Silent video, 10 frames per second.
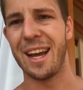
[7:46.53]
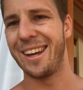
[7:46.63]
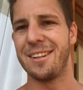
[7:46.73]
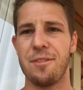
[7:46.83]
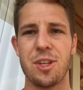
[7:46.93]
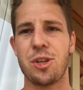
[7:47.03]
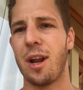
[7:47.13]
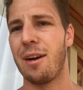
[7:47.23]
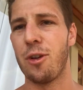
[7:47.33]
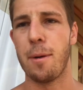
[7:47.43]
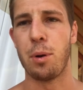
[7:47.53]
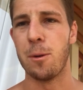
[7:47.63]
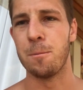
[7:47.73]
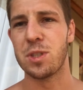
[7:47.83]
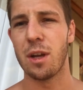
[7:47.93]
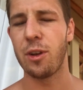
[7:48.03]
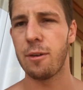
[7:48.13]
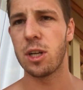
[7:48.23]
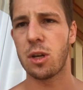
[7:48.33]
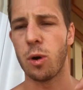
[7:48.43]
and you should have no problem. So if you
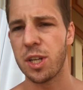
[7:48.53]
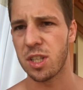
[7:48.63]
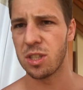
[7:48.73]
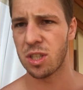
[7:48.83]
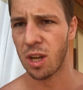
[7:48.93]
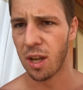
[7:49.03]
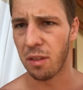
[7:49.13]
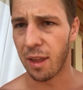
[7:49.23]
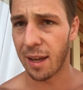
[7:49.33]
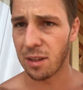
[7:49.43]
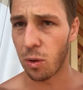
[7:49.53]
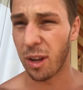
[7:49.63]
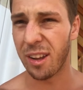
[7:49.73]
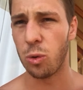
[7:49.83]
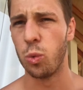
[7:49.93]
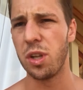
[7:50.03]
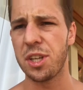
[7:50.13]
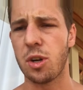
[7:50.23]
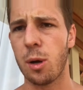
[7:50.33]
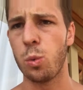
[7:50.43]
have any questions that you're really
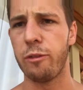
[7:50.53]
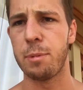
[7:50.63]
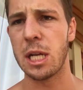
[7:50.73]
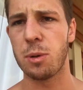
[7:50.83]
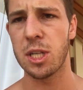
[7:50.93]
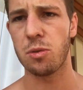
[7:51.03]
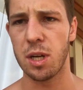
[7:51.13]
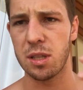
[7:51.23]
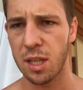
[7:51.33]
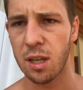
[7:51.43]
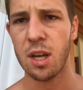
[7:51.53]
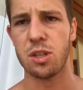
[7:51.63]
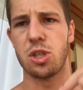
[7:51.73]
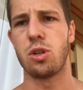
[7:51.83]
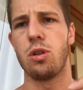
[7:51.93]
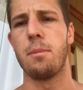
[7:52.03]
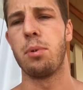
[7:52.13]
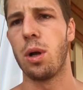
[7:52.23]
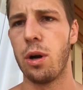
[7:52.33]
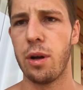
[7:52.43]
struggling with bench press or anything, just shoot them
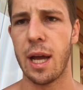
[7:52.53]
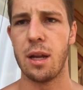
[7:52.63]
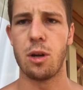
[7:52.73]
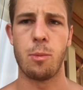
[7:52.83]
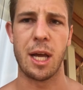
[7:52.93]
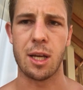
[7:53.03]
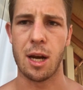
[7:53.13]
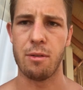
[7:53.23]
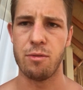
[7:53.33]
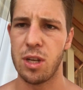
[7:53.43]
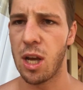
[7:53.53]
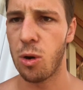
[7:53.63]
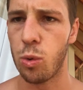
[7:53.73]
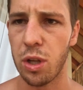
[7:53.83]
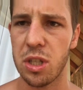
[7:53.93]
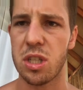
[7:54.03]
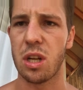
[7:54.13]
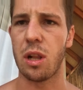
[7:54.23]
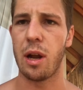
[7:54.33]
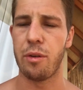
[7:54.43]
below and I'll make another video really just
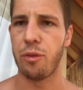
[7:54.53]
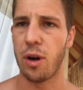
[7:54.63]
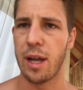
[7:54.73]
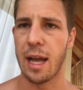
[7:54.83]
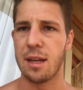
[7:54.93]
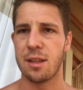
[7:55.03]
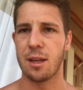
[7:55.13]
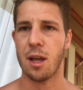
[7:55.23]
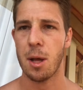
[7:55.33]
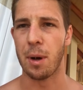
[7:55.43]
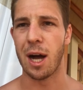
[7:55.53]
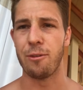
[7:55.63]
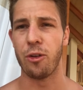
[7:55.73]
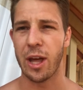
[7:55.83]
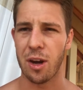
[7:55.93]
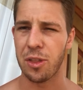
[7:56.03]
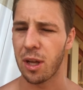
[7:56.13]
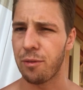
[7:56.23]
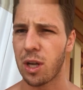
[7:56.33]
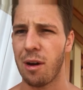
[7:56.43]
to clarify anything. But other than that, I
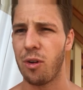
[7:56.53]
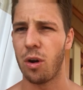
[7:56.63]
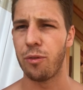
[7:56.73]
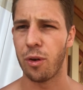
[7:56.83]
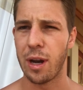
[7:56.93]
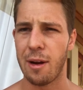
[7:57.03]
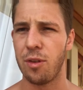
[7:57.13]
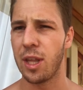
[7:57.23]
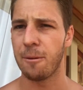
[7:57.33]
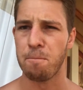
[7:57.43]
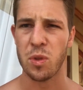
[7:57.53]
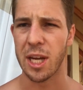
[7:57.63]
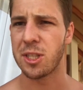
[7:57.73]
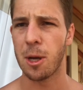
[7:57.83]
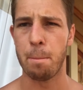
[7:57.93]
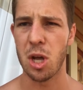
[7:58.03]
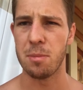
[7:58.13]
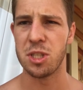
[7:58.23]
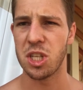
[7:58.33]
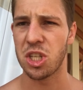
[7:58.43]
think I've covered off on everything. It's a better
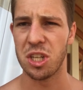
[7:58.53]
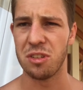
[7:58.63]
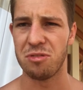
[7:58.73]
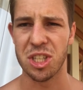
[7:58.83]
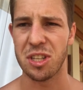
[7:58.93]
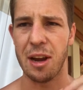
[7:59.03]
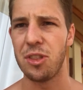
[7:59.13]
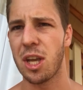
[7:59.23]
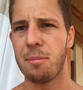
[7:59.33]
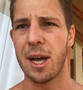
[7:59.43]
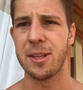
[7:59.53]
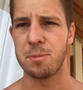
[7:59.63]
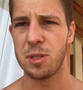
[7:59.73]
position, just everything about this